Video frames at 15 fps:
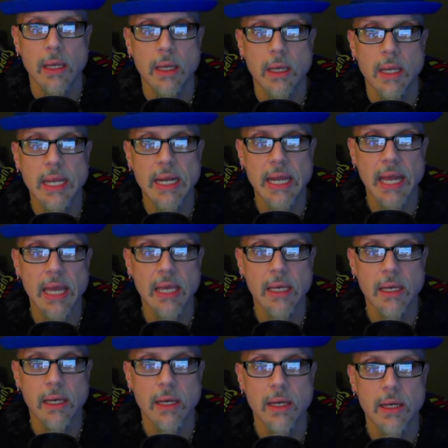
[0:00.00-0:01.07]
in a,
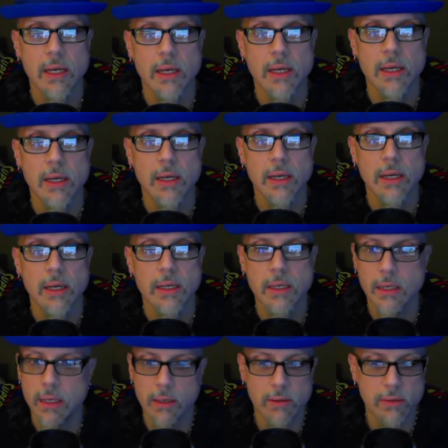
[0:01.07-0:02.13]
you
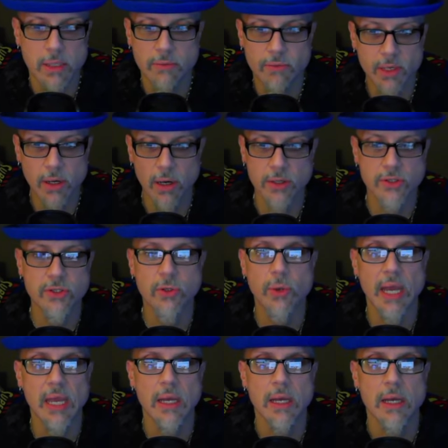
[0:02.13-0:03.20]
know, in regards to
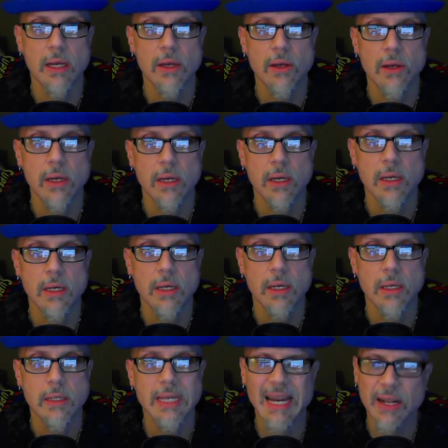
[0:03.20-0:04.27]
a
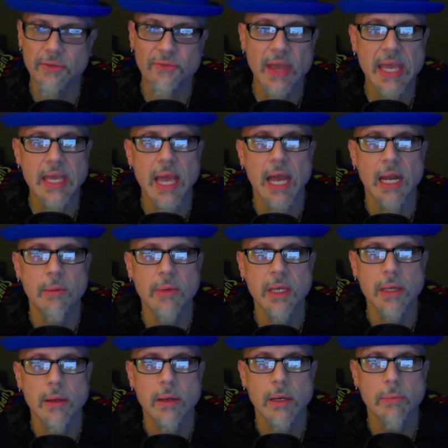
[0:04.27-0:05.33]
not a fake enemy,
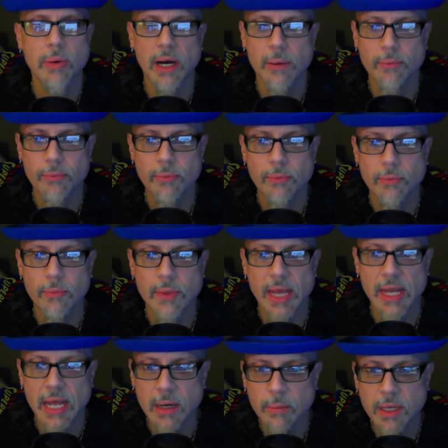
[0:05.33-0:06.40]
but an
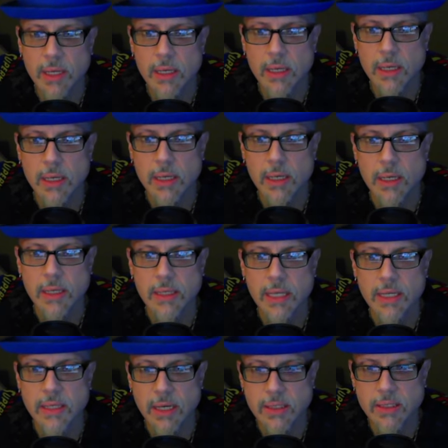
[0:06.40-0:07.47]
enemy that
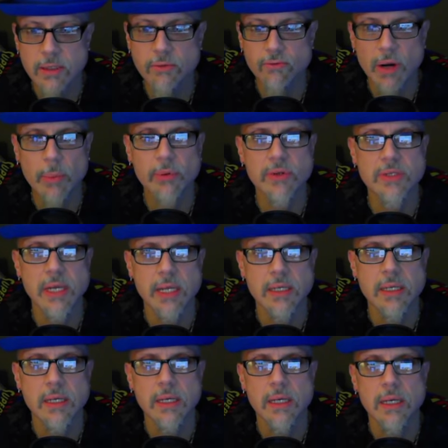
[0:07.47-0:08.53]
doesn't represent
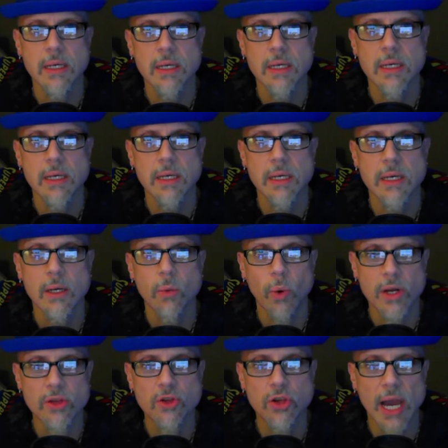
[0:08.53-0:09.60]

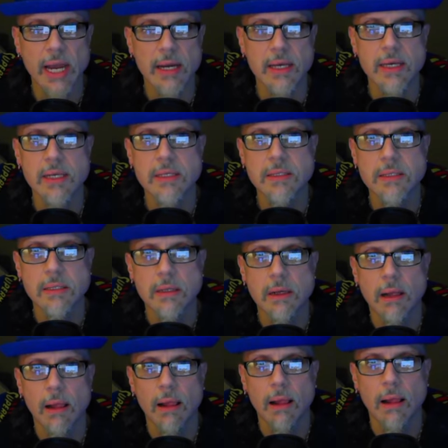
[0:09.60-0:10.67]
what China is.
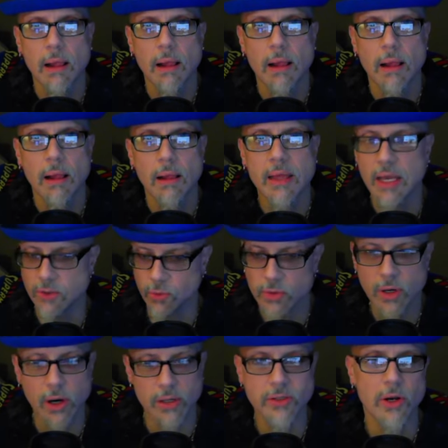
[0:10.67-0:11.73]
Yes, we
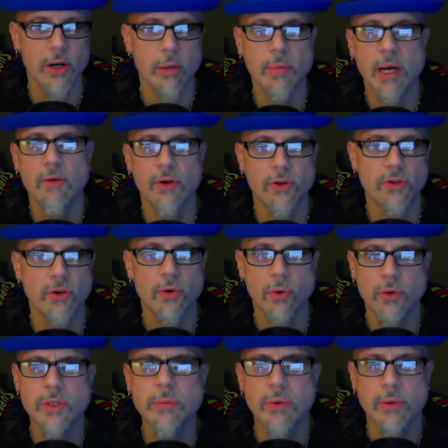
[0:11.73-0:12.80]
are talking about Russia, of
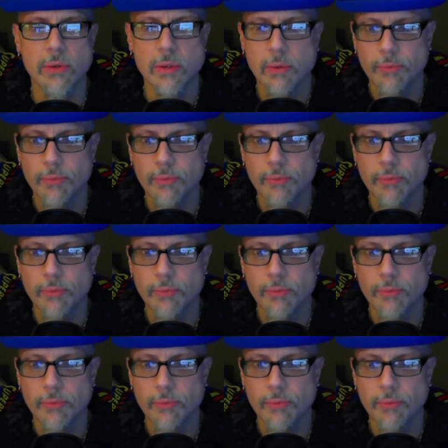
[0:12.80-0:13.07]
course, and Putin.